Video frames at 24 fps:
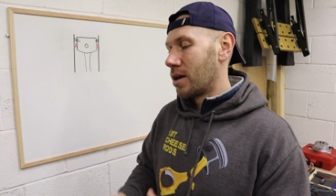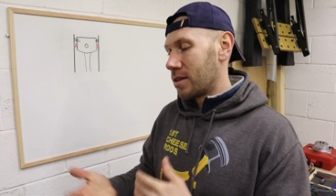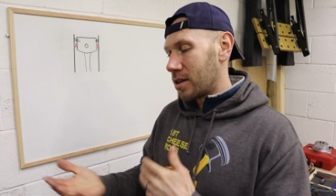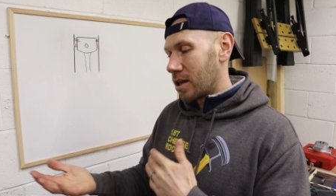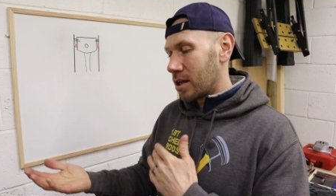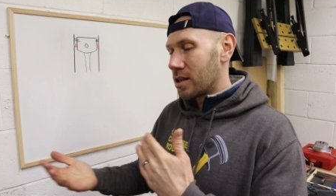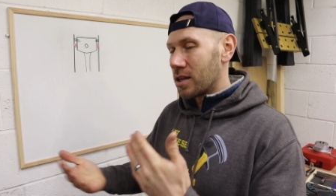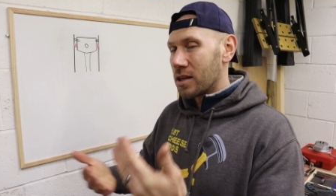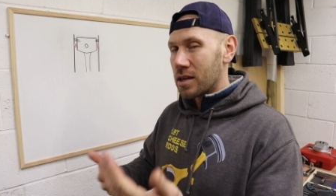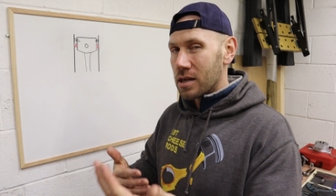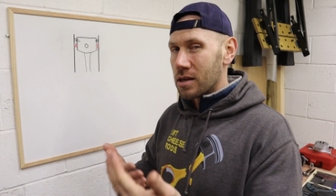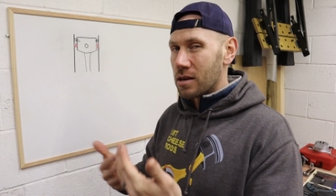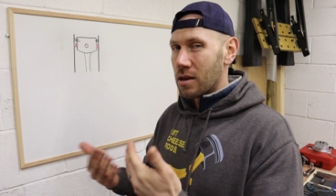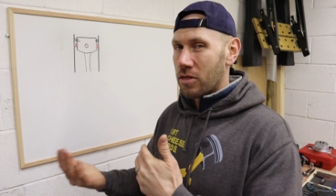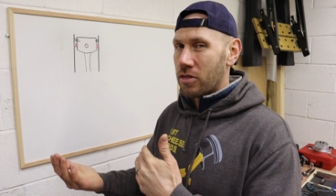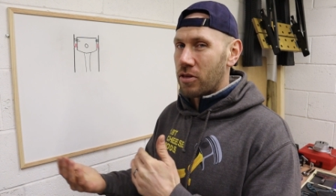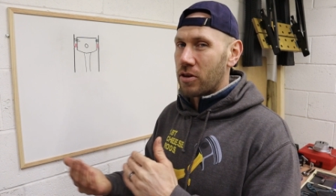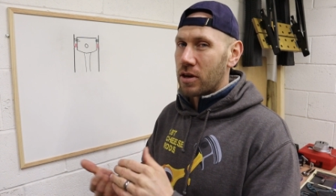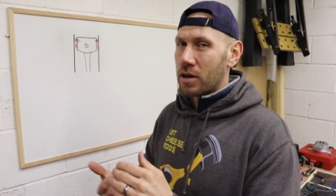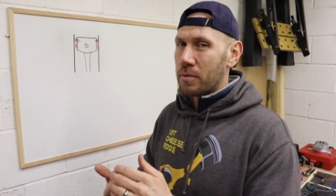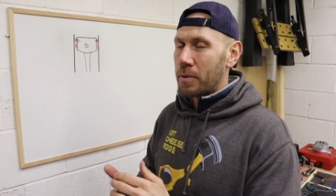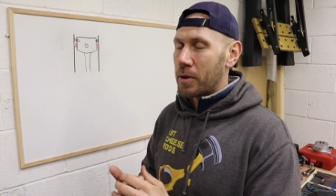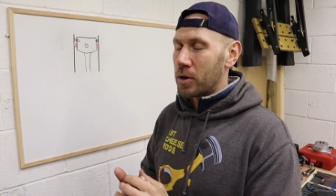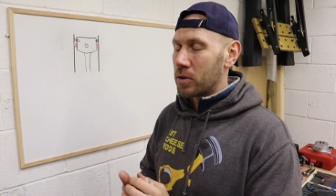Then you need to
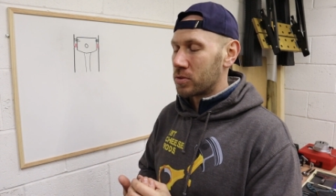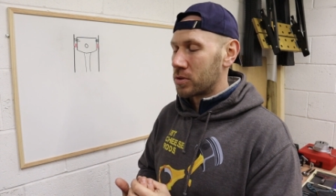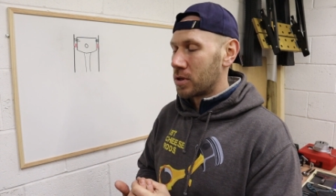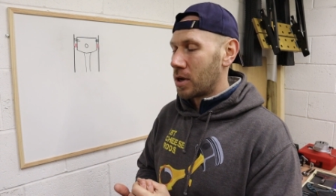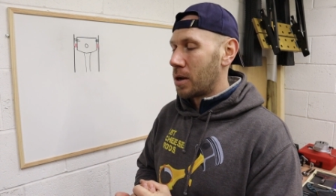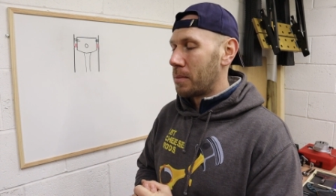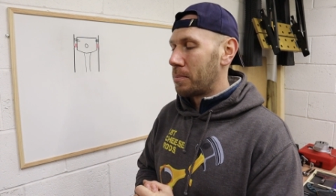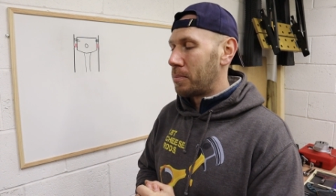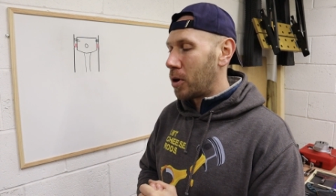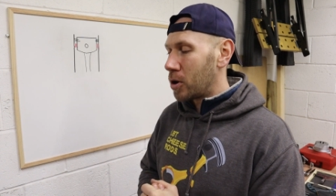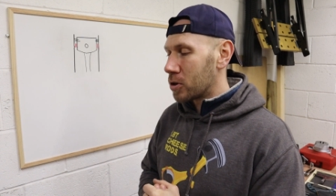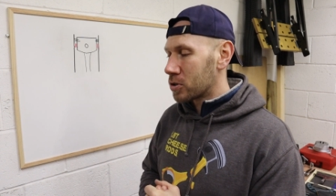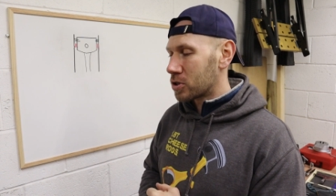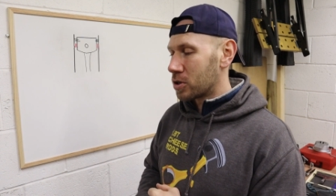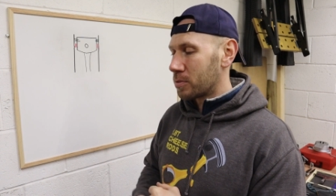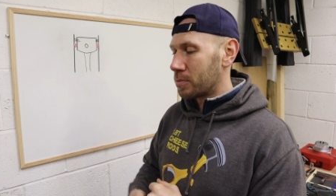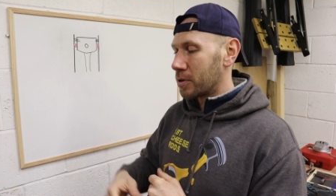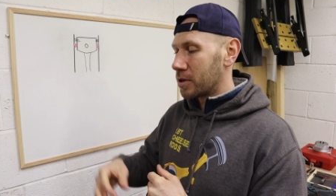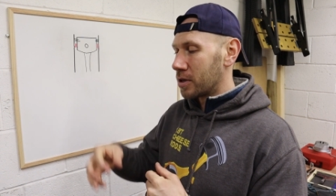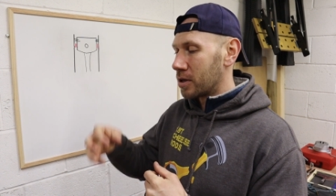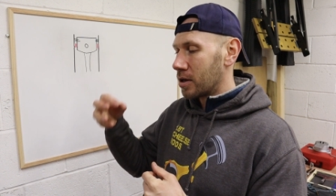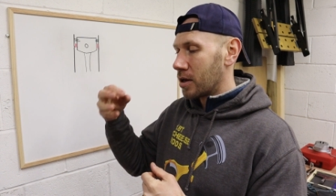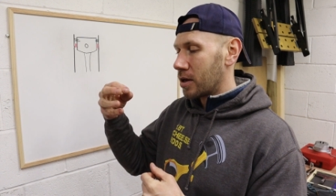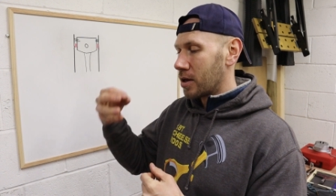think about
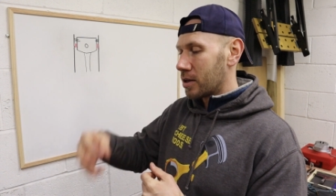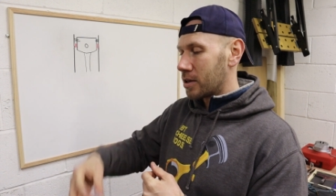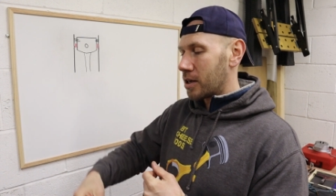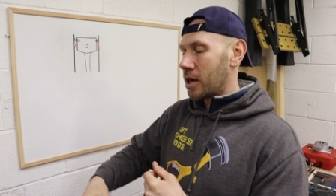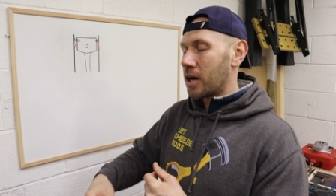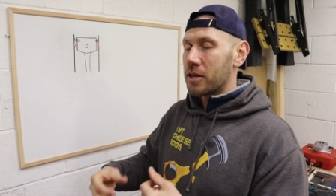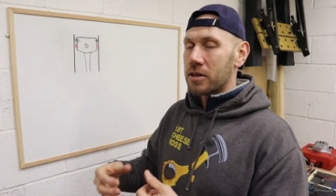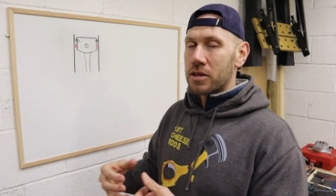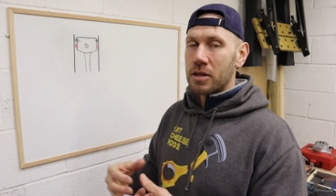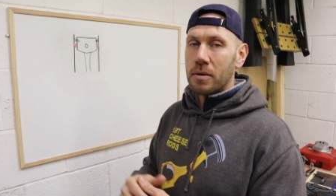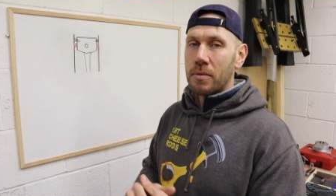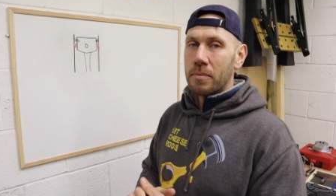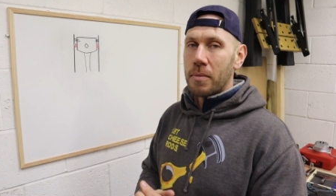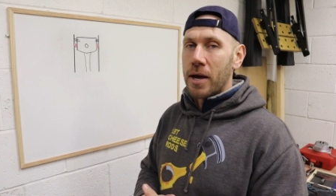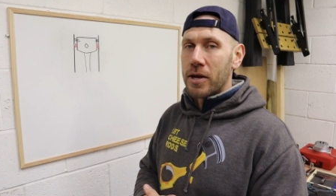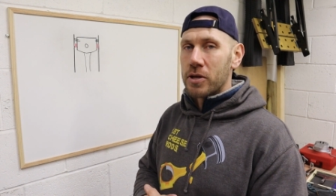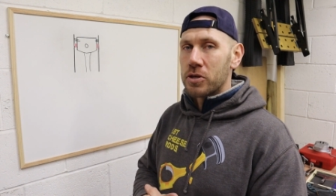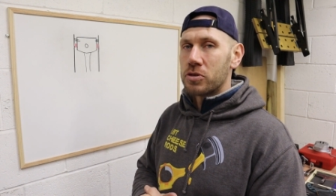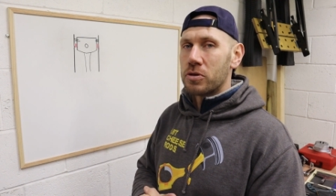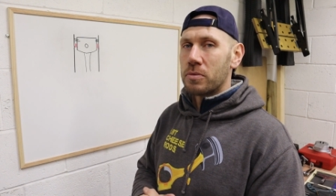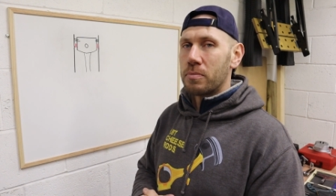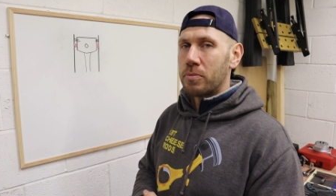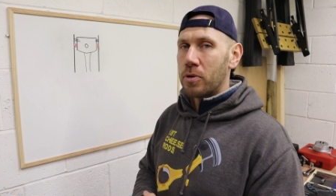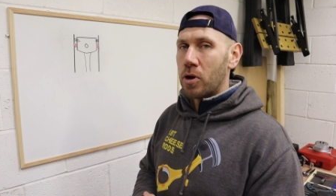possibly getting the
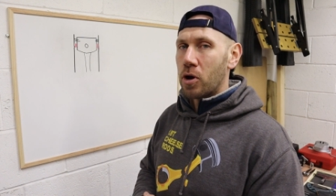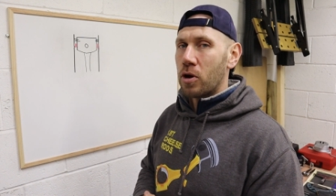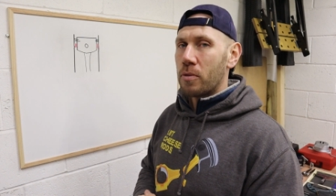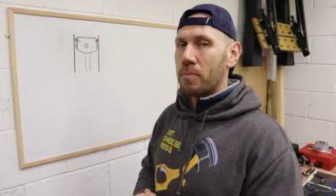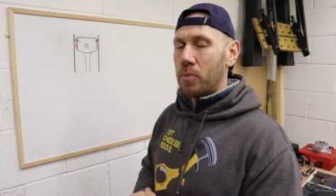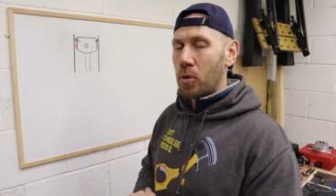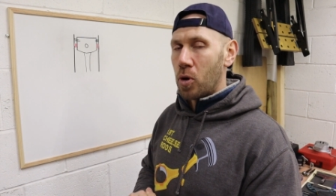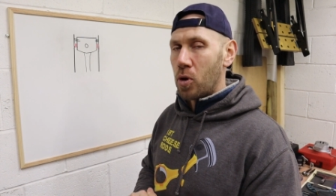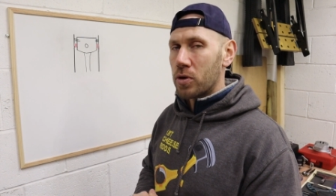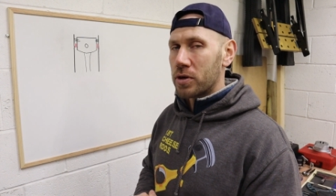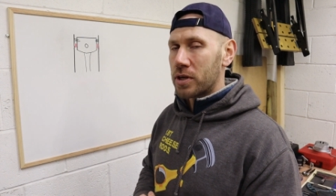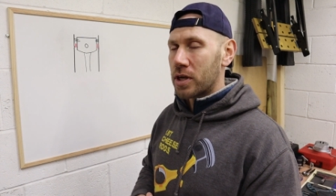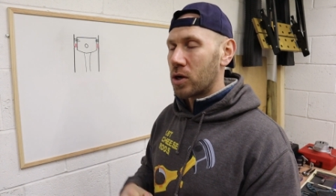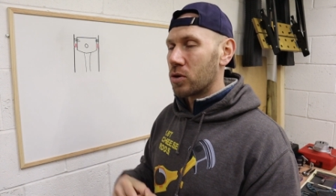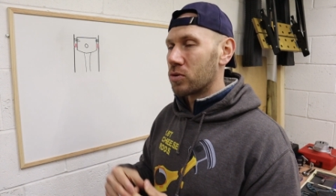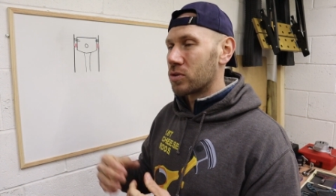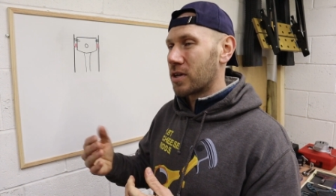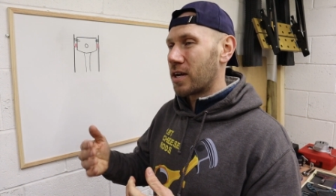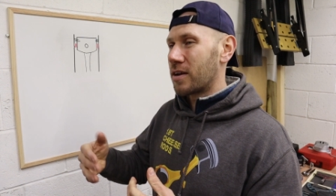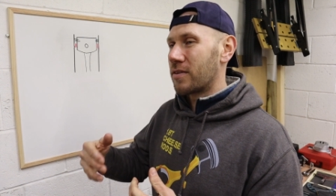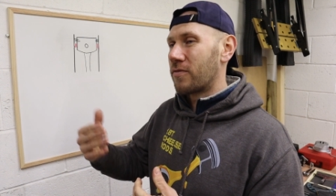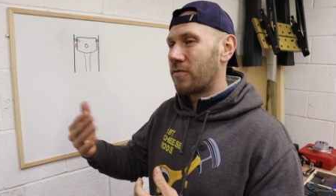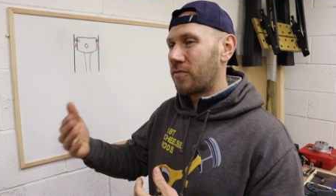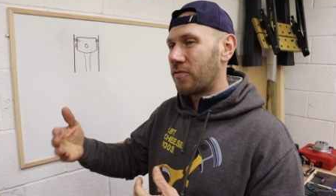engine block bored
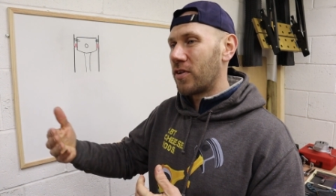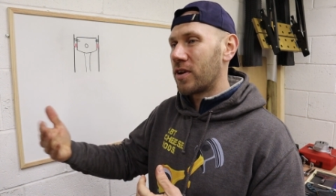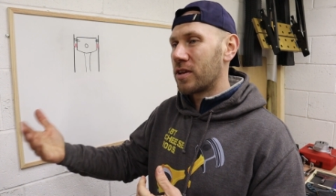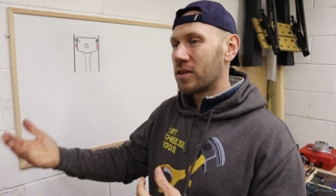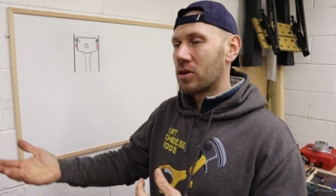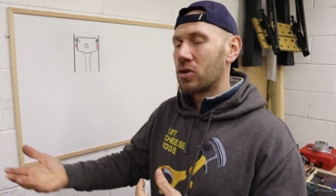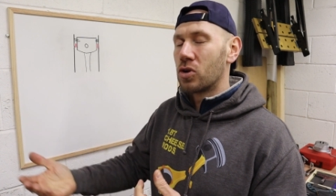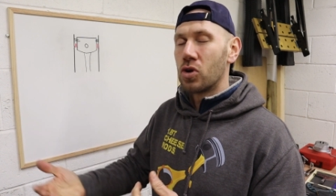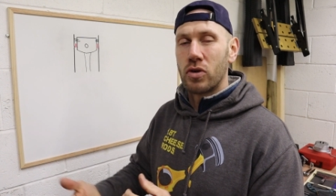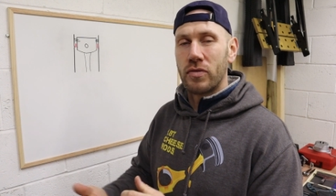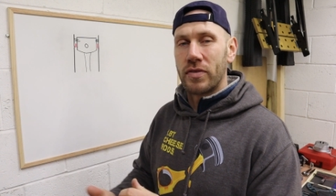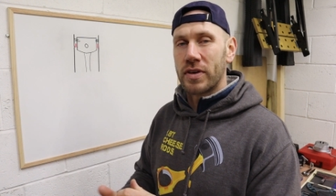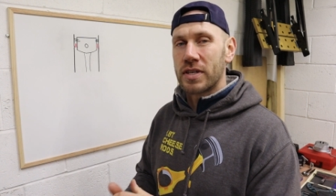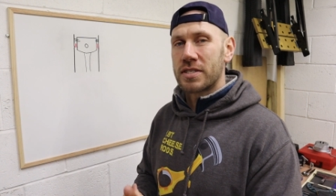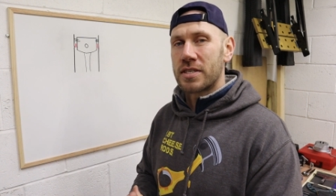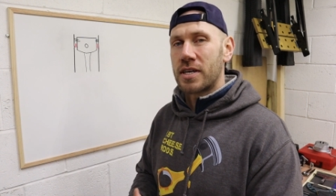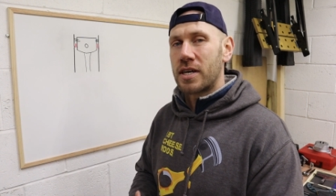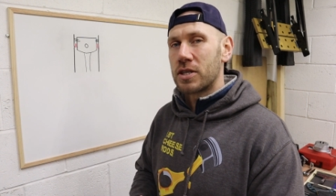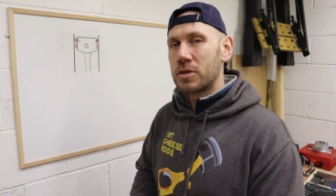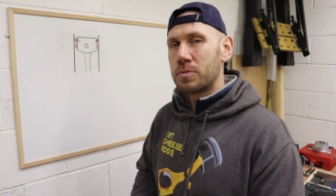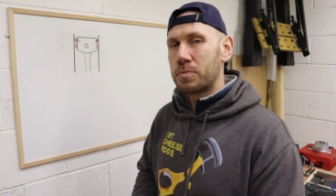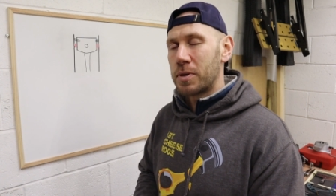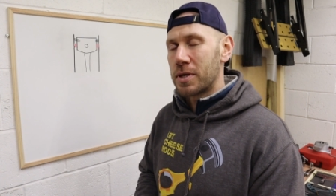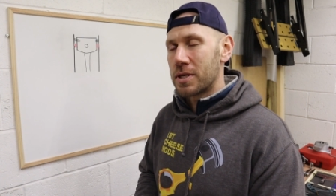out and fitting an
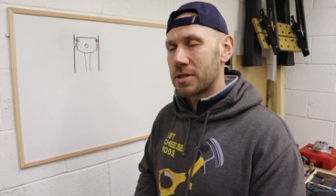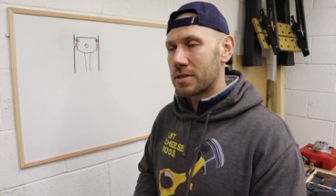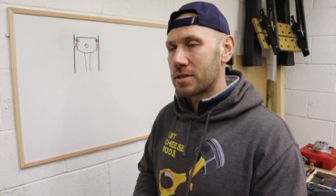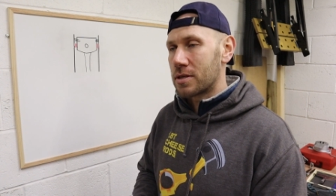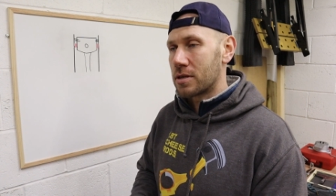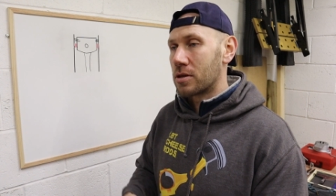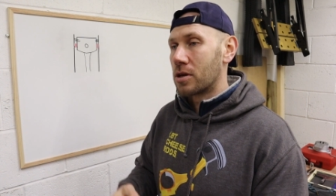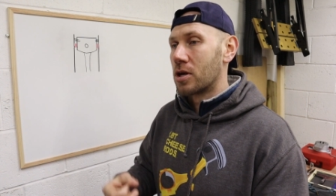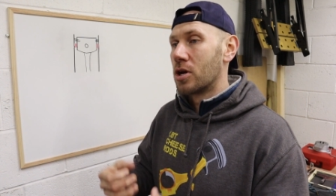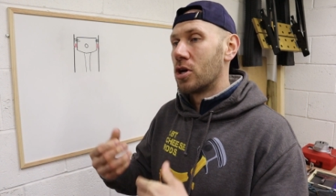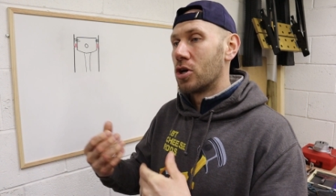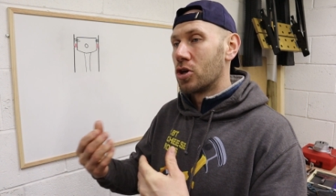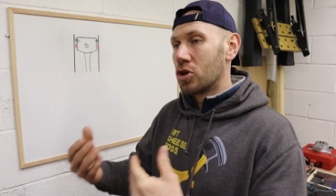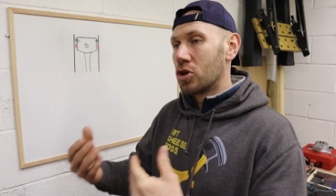oversized piston